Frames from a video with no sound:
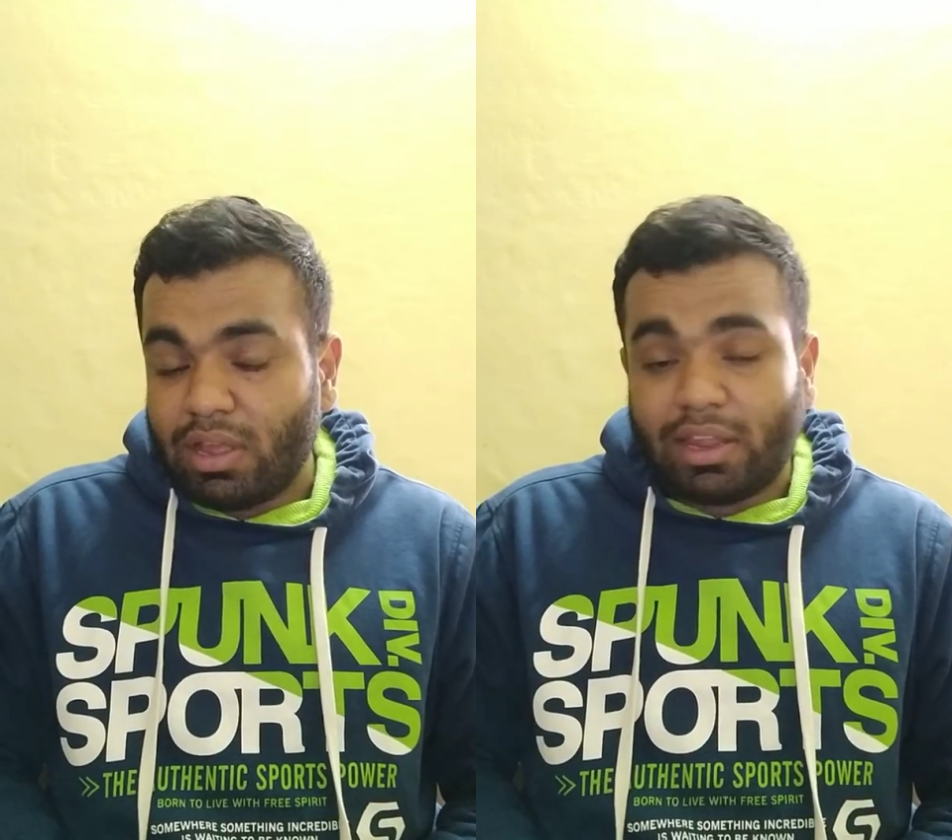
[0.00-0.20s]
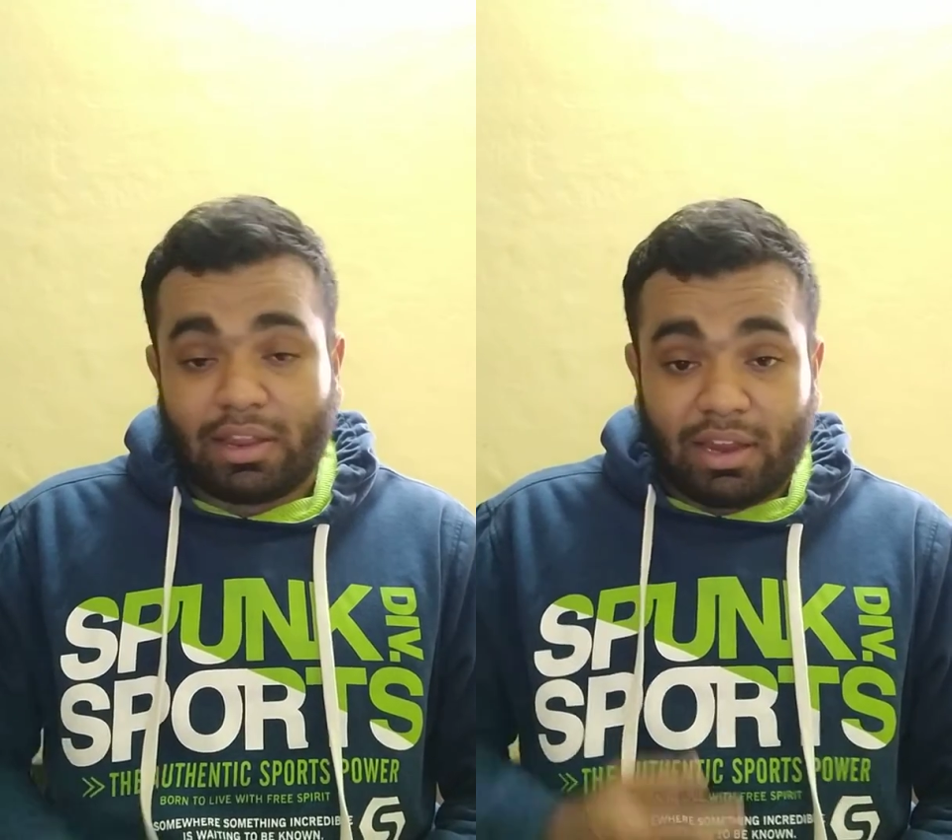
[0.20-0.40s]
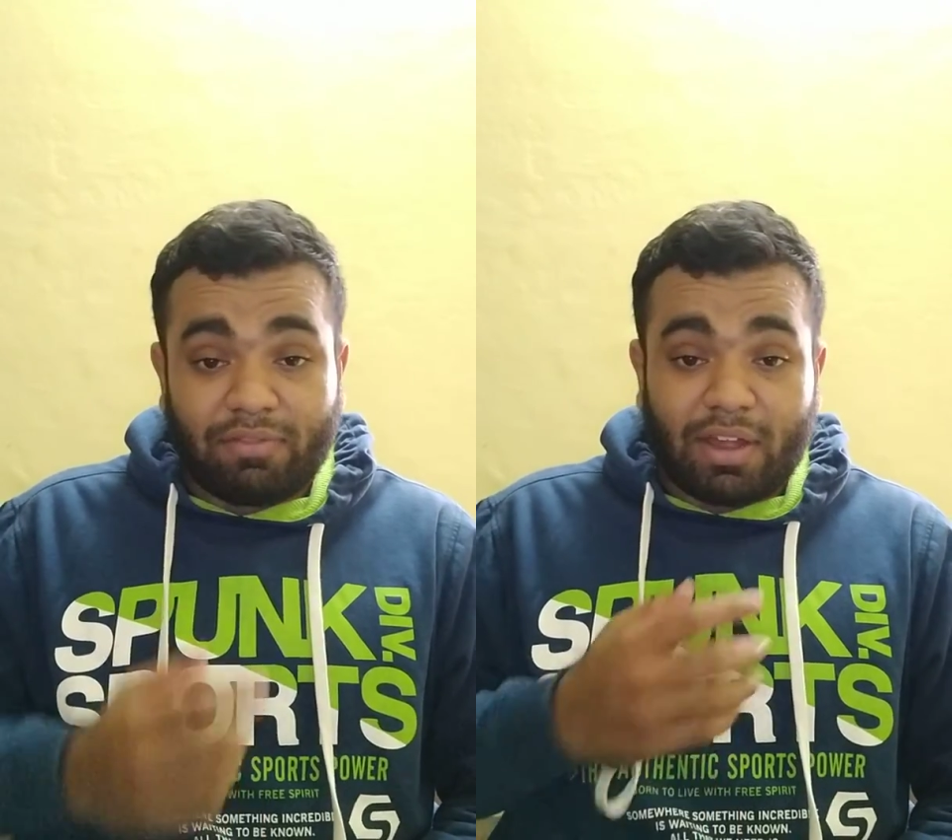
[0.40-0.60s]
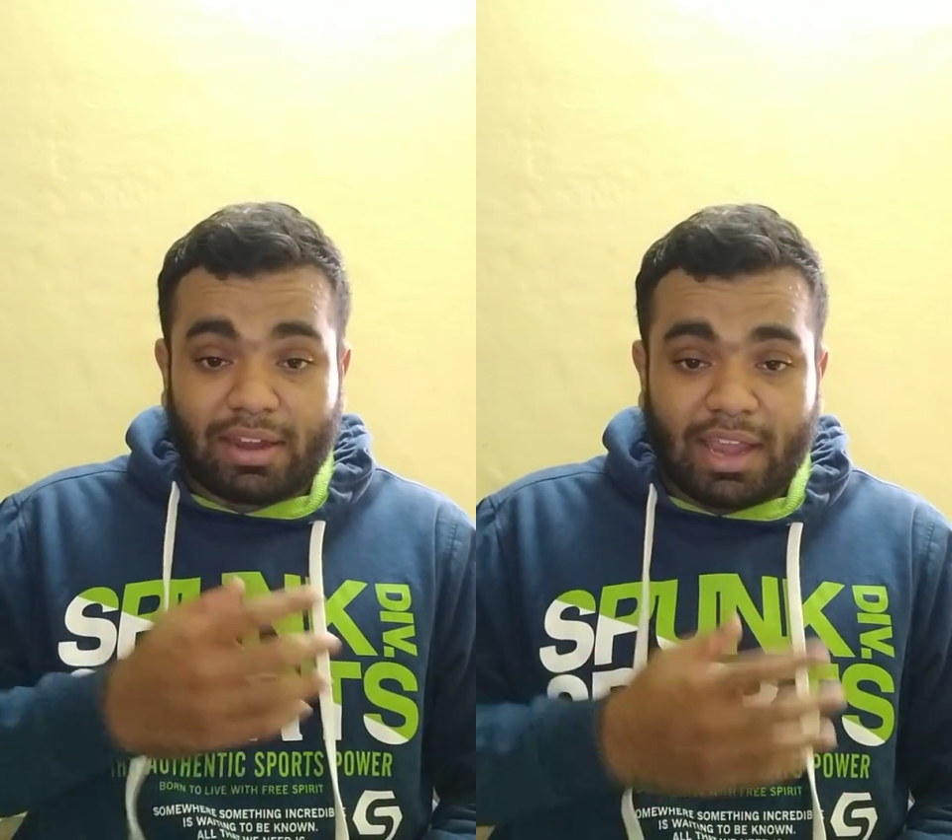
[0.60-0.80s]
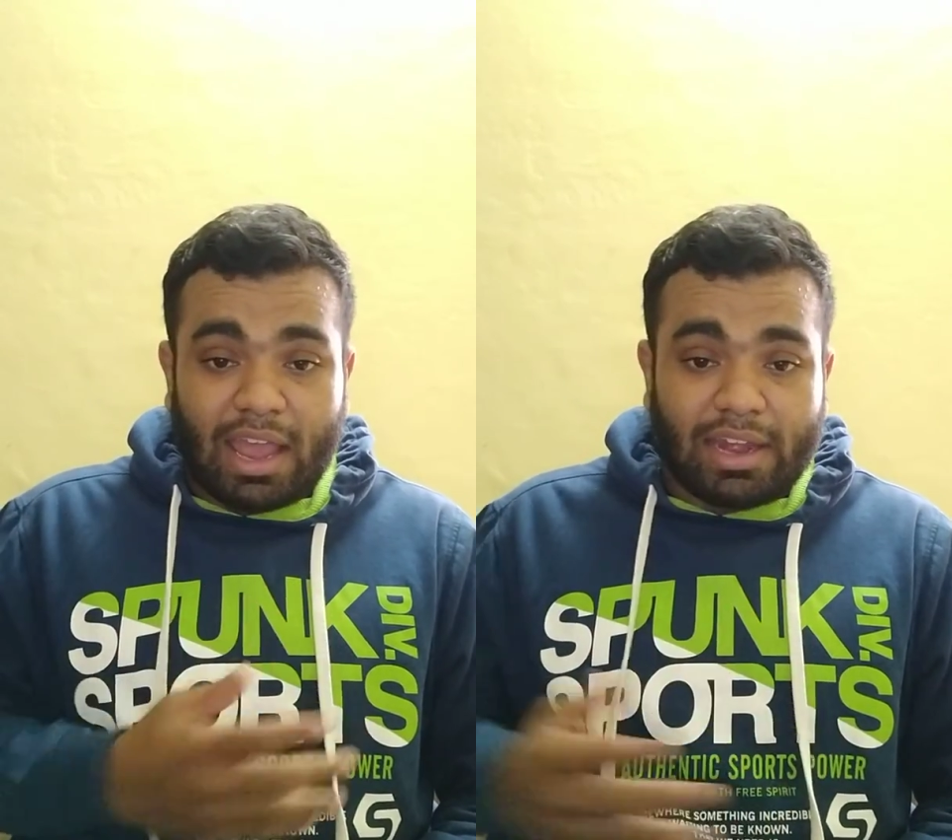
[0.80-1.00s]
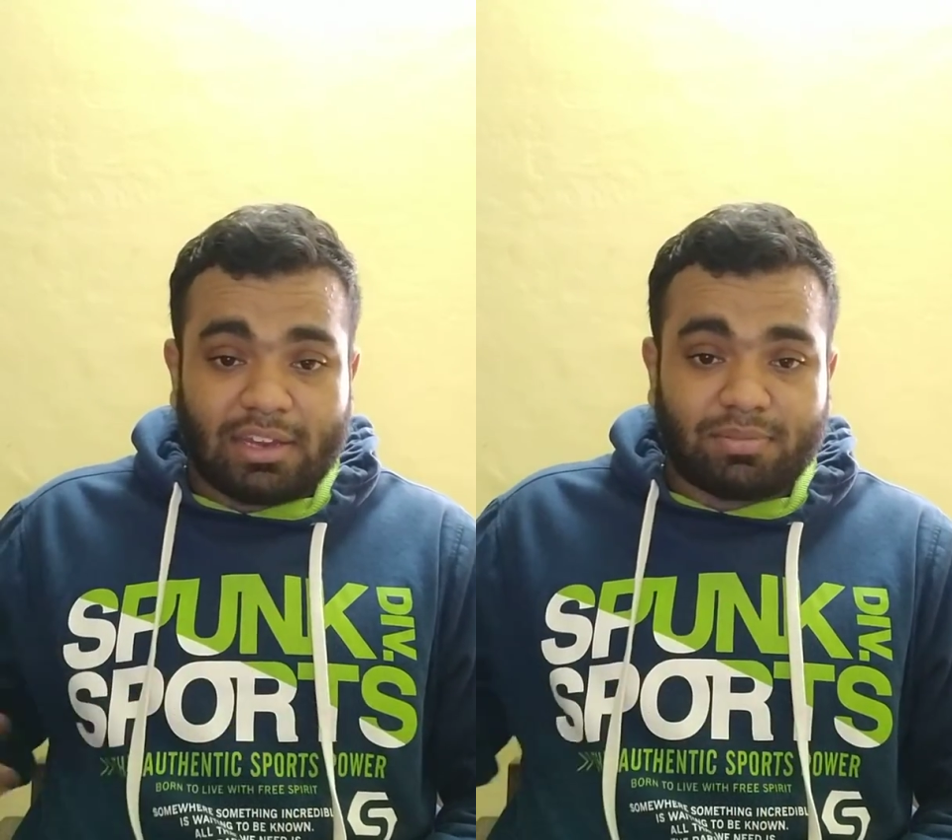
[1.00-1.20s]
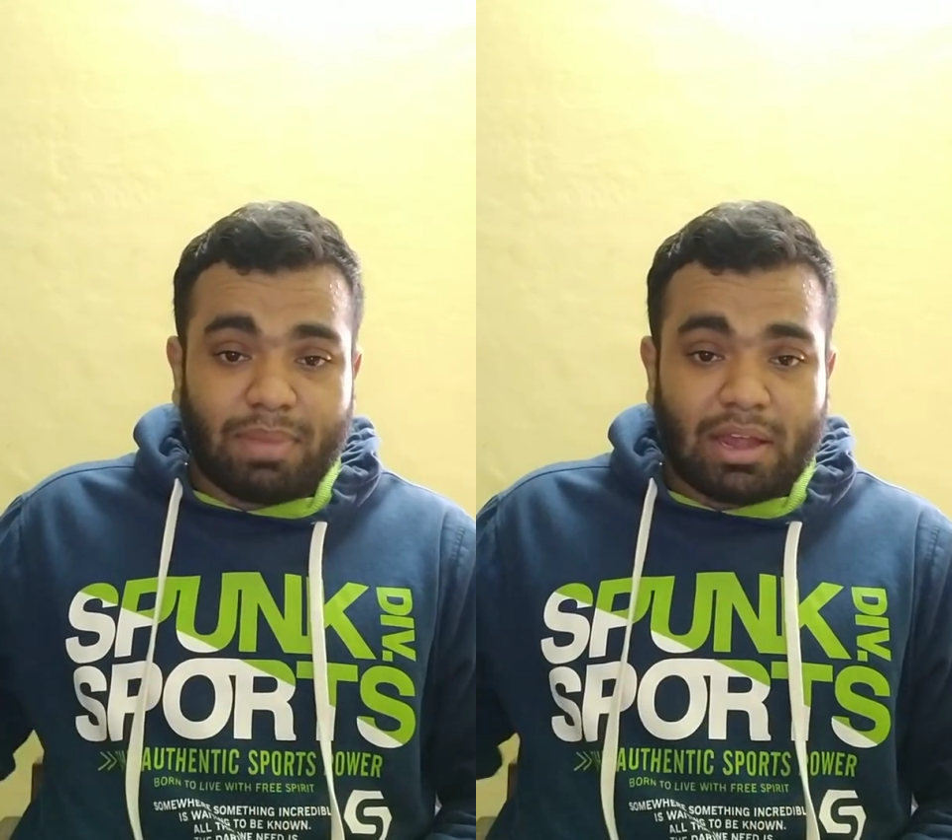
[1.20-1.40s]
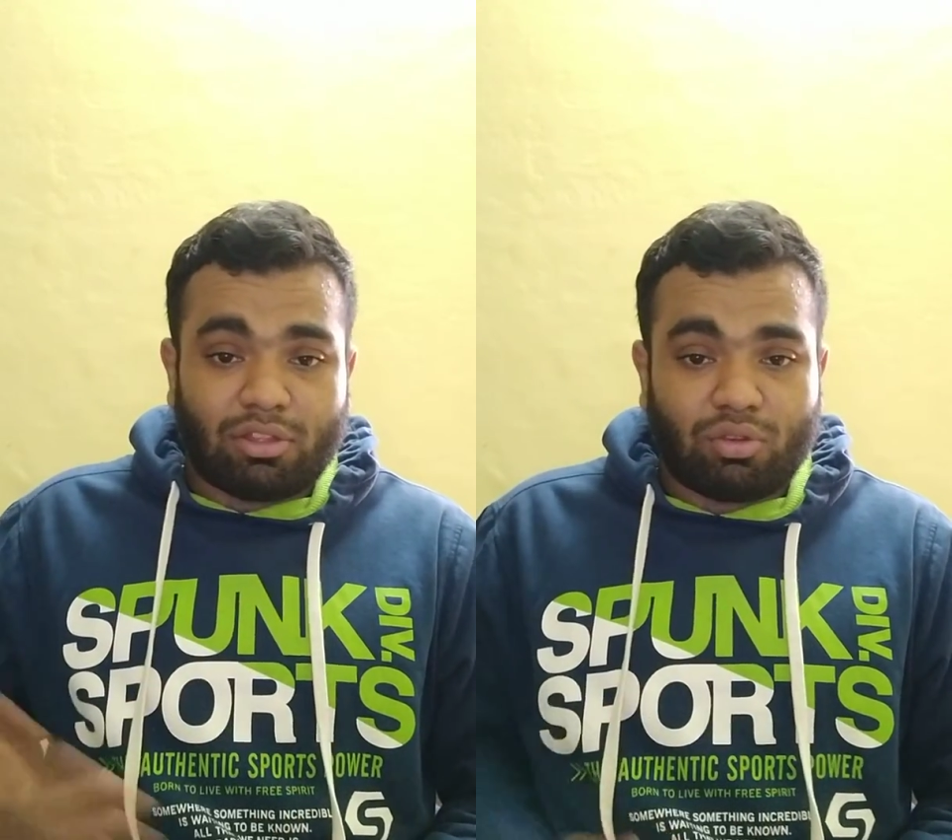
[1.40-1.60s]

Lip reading: He in fact carried his bag